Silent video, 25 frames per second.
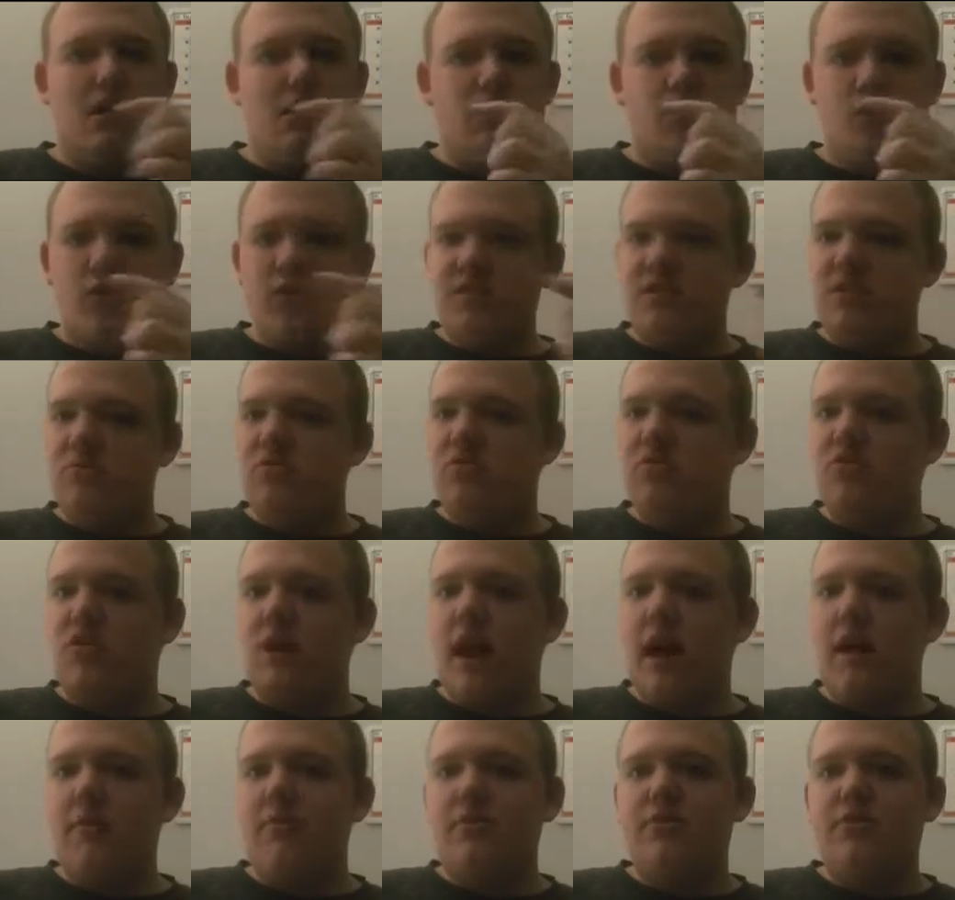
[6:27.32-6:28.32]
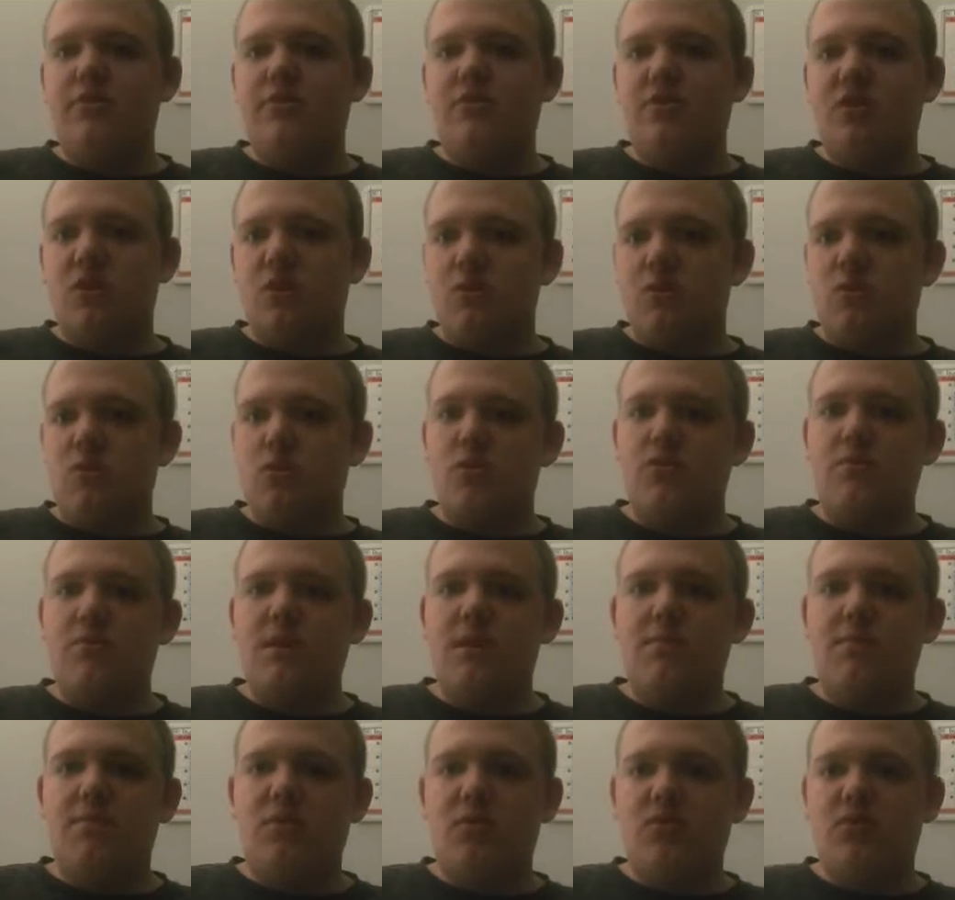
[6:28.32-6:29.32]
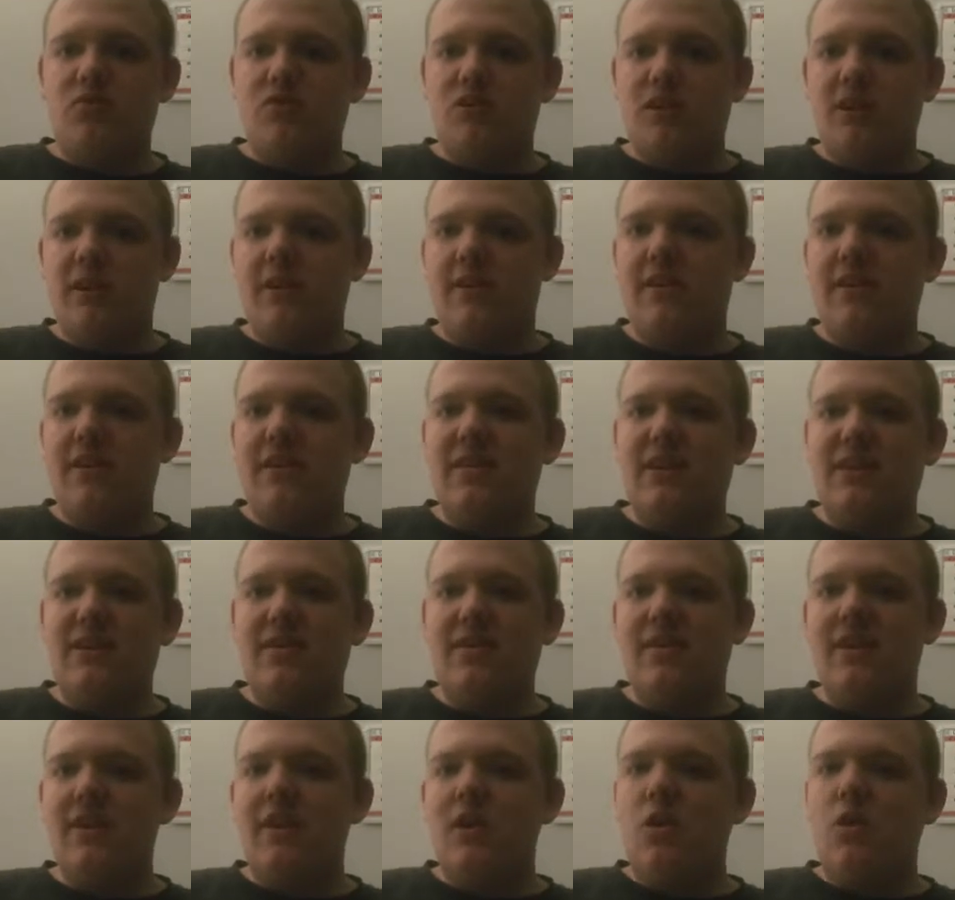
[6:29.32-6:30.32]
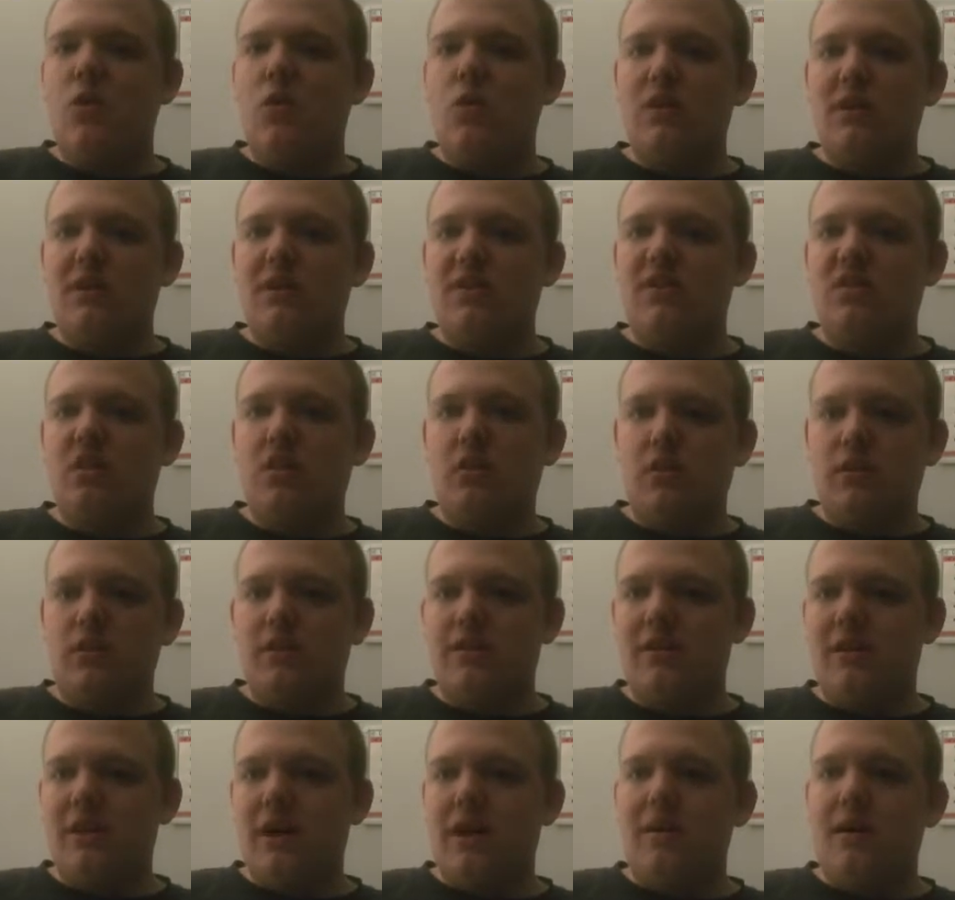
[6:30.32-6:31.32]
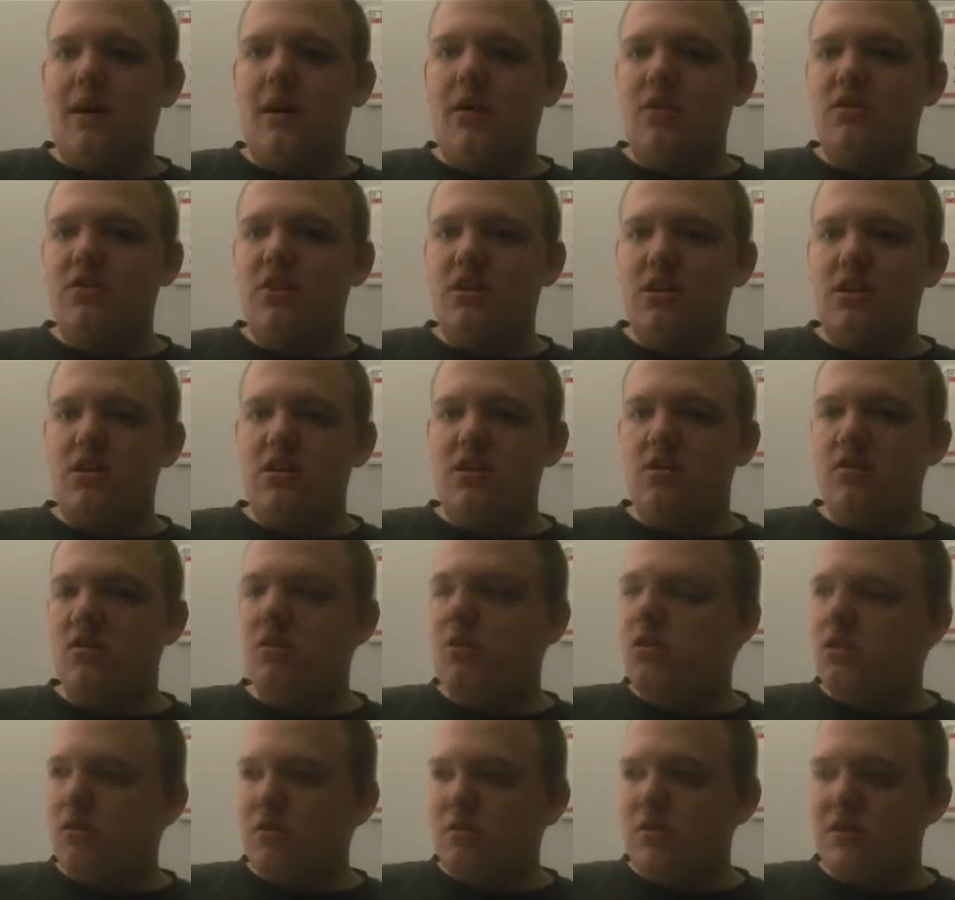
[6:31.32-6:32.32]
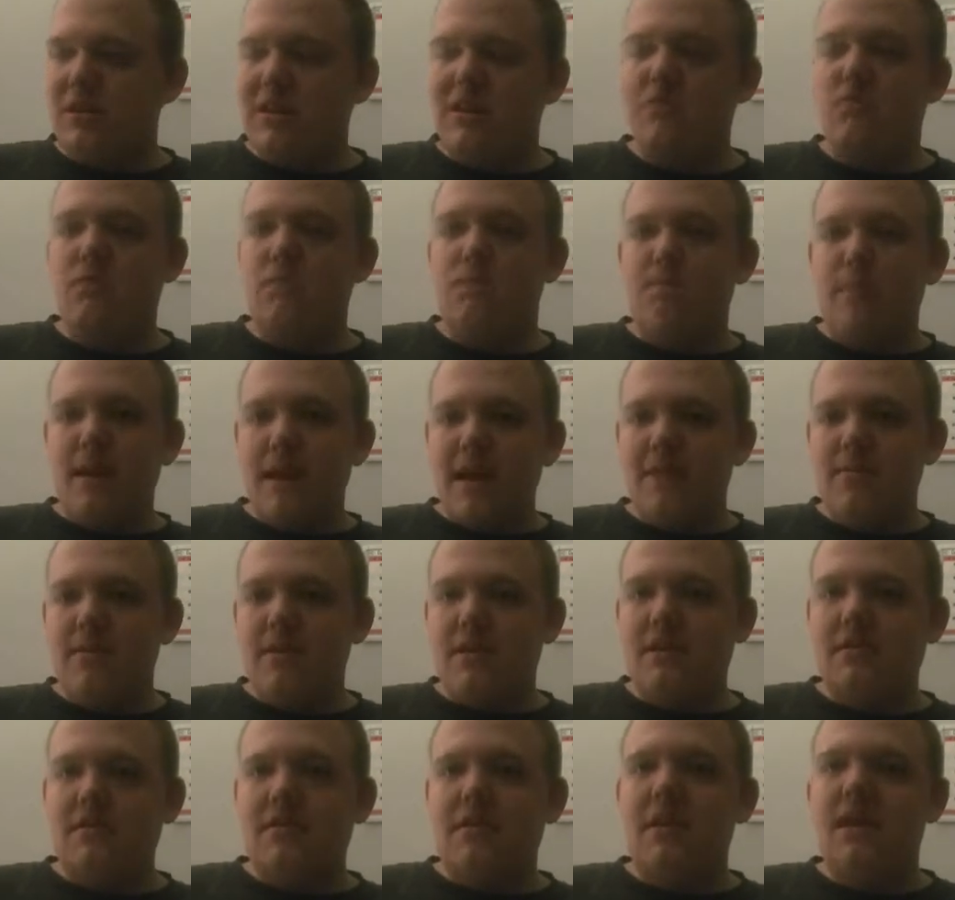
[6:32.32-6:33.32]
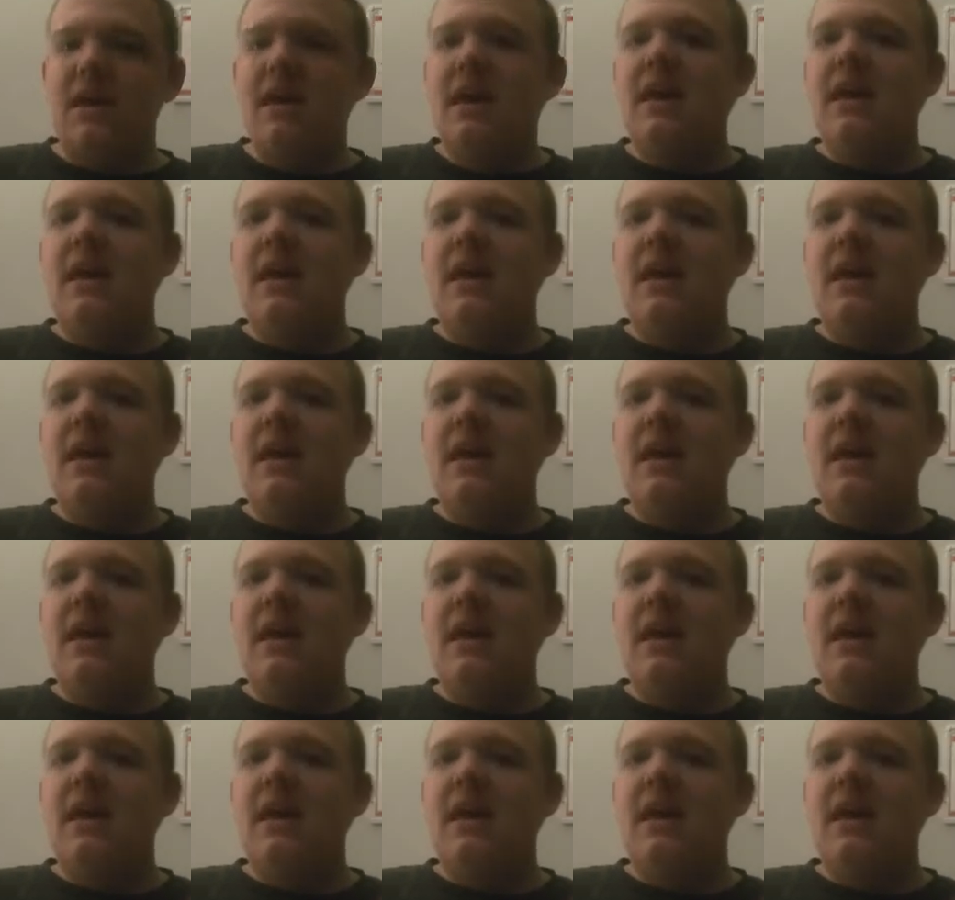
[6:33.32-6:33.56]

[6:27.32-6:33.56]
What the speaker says: More subscribers, more people that are willing to learn how to do things with babies.